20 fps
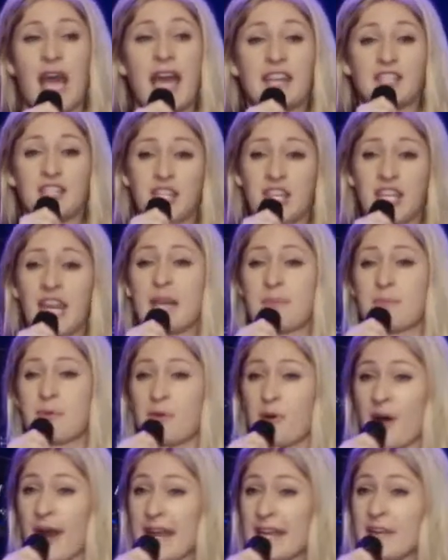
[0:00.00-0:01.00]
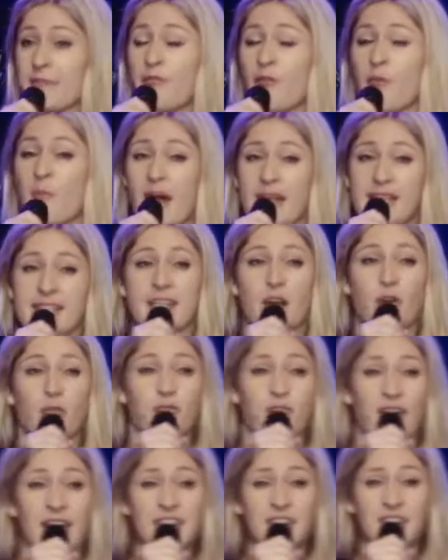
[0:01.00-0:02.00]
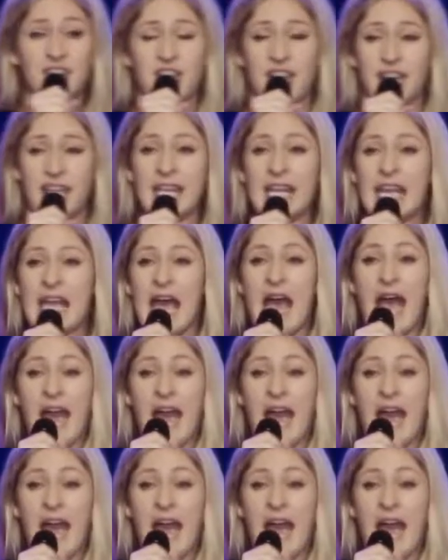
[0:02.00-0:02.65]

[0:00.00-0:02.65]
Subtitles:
And she had prayed for my salvation.